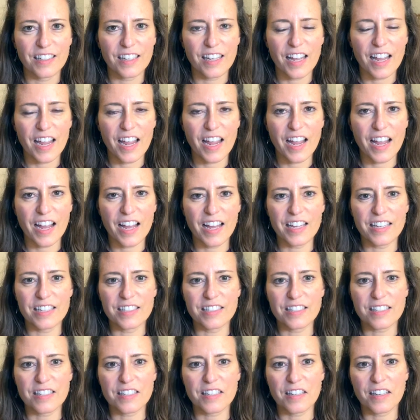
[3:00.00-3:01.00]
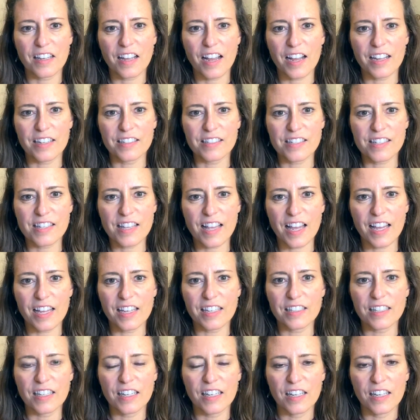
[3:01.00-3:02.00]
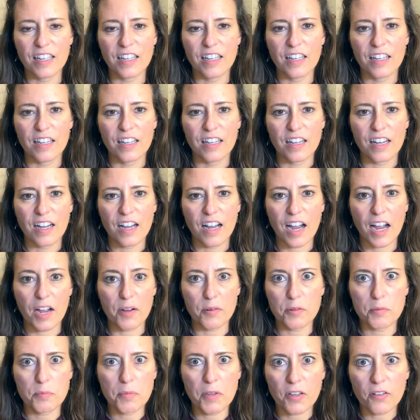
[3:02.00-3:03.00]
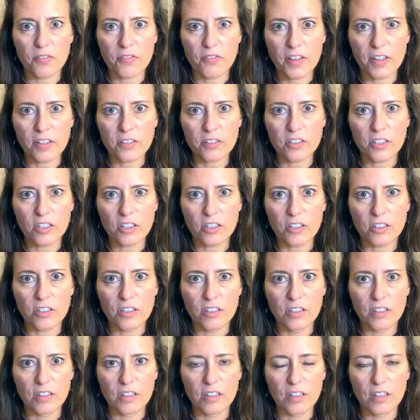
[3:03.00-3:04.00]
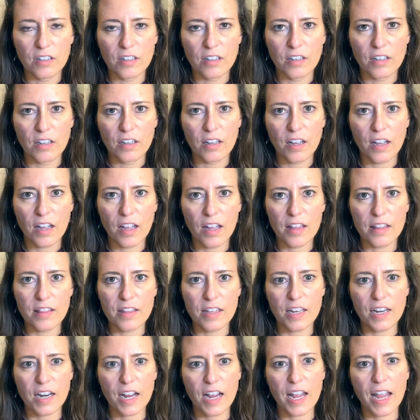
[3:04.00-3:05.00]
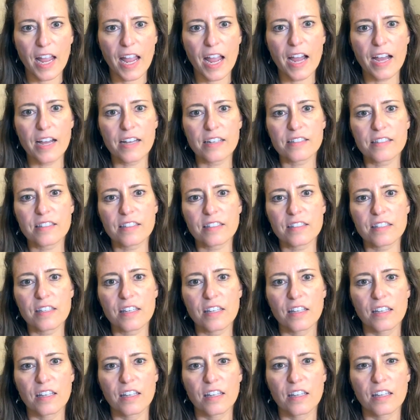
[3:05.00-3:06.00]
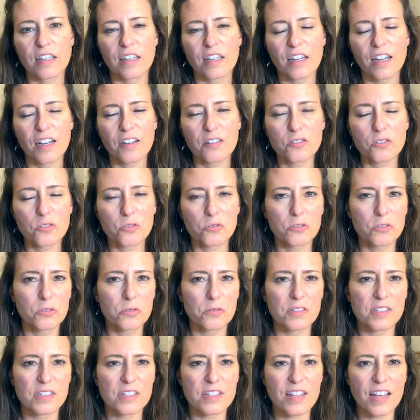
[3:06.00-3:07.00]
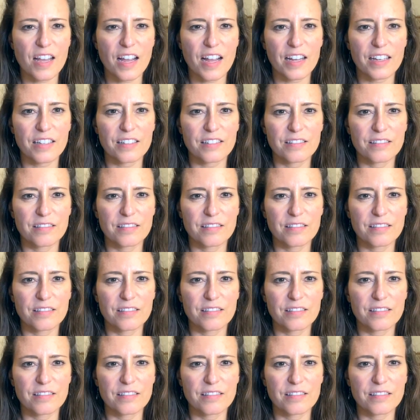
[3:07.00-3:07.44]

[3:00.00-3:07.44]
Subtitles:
And I said, I would be a failure. And then I asked, how true is that?